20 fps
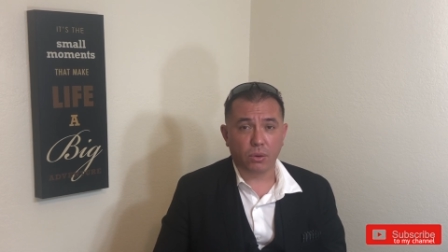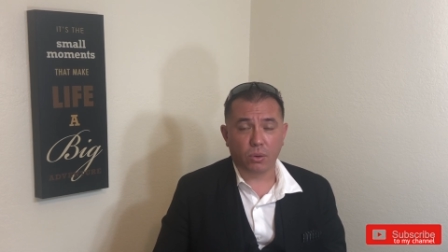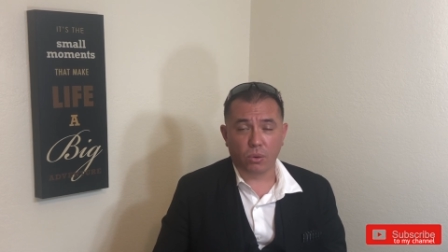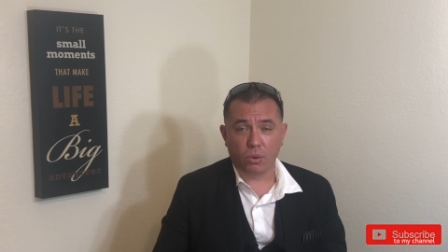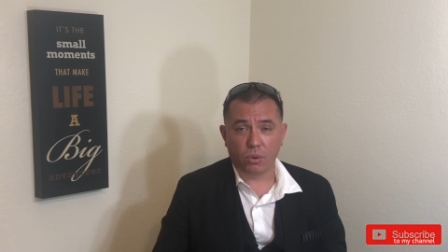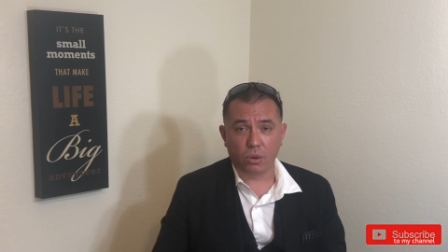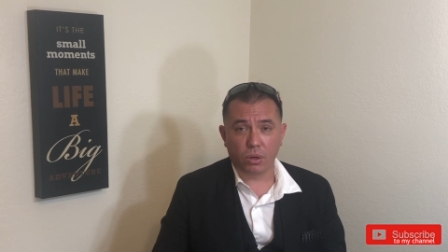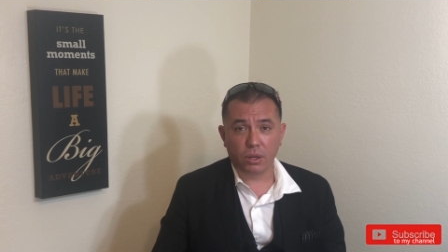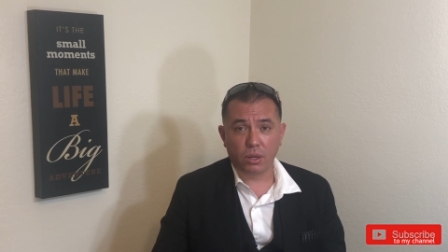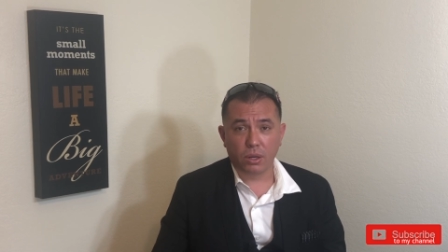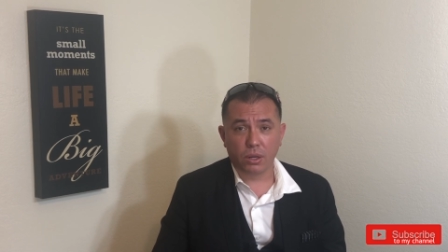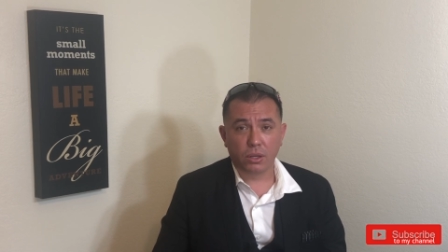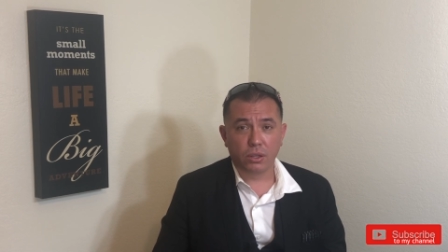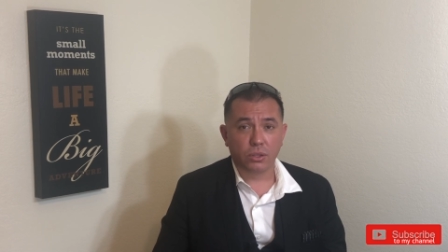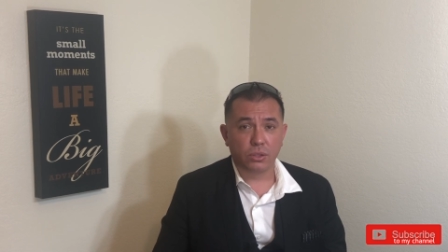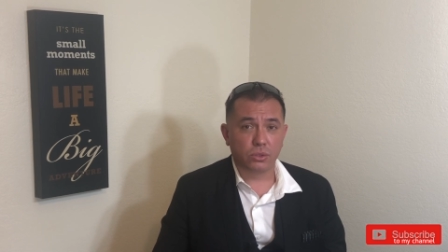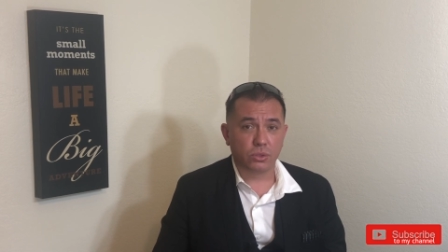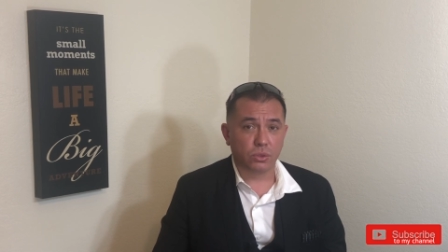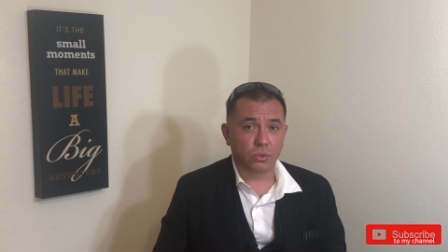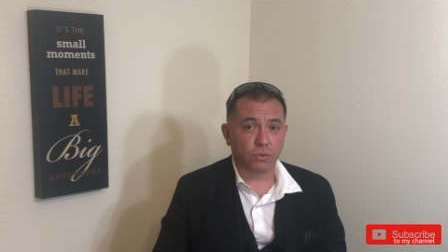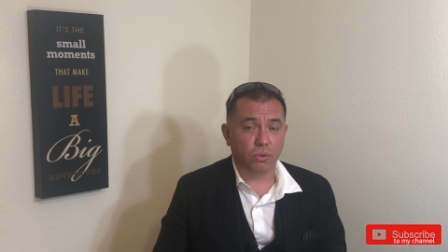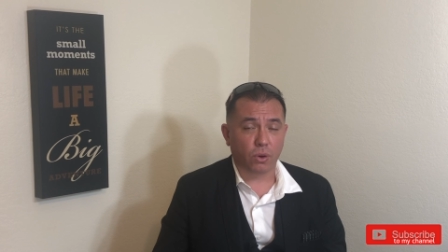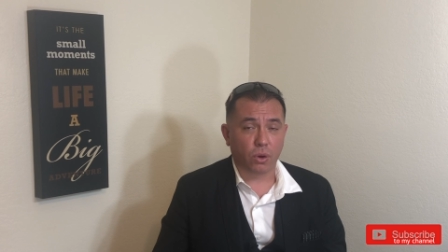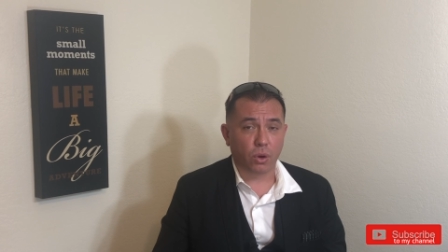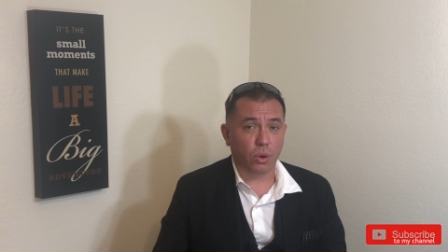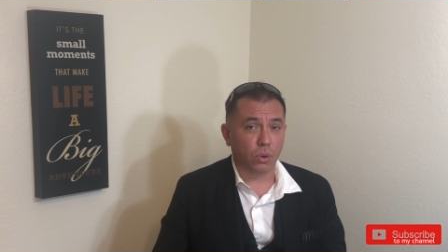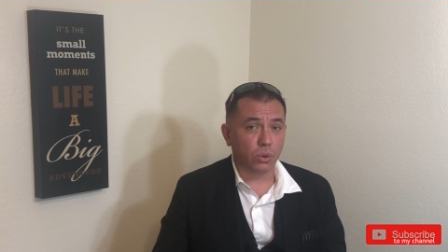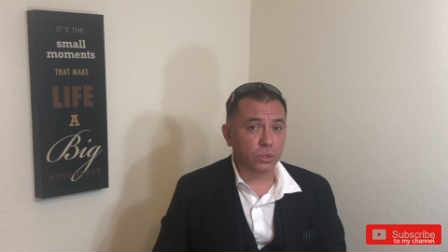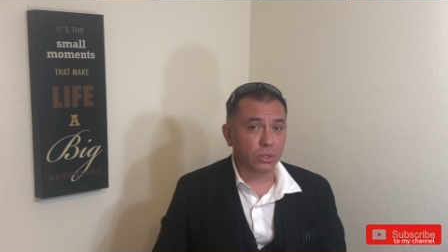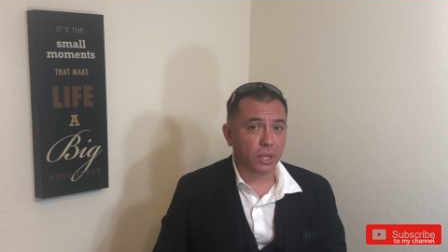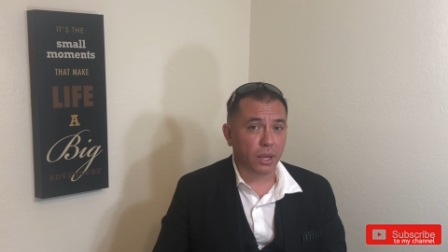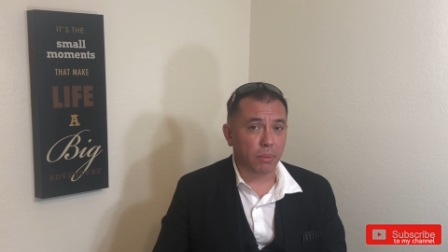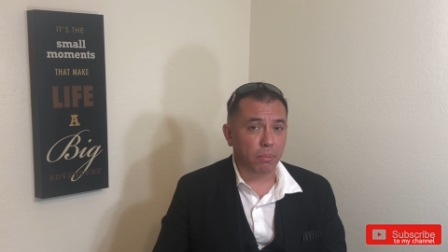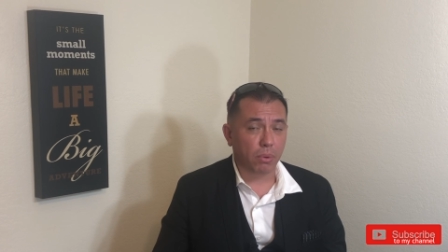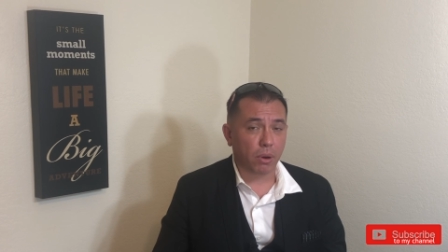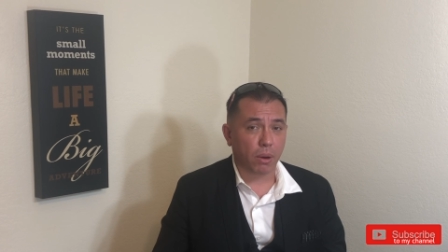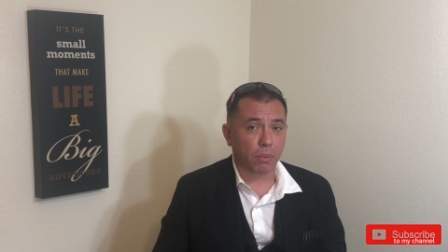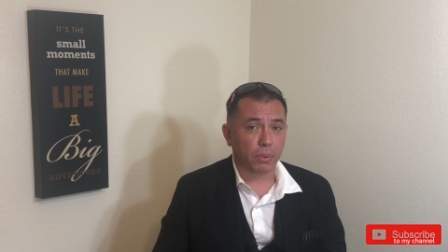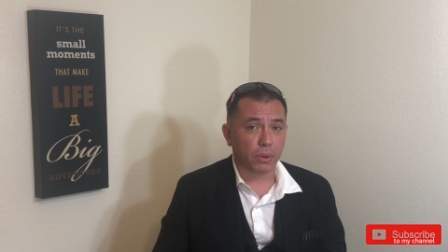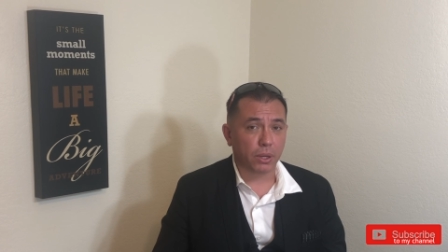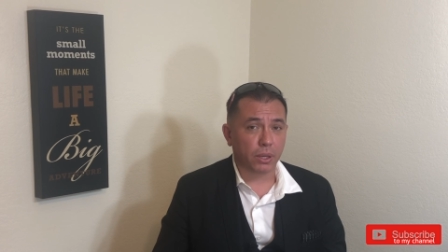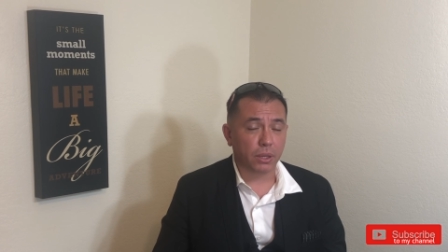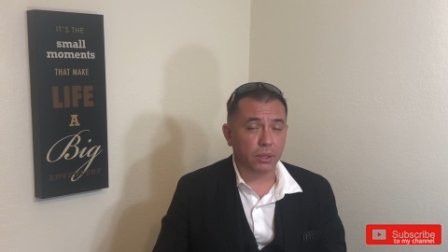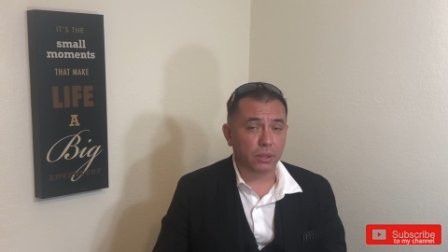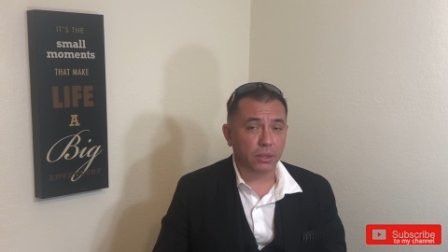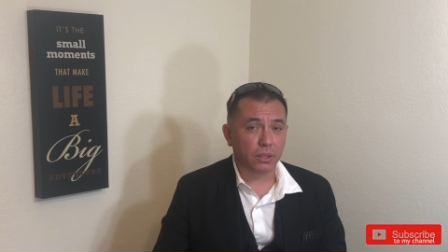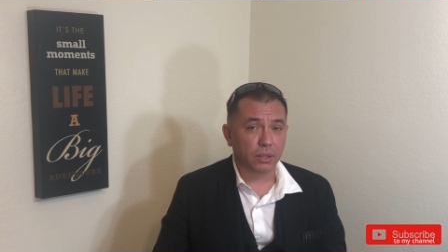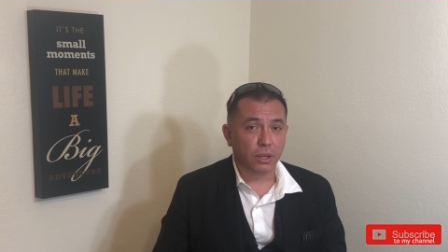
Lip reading: or to foreclose on that property,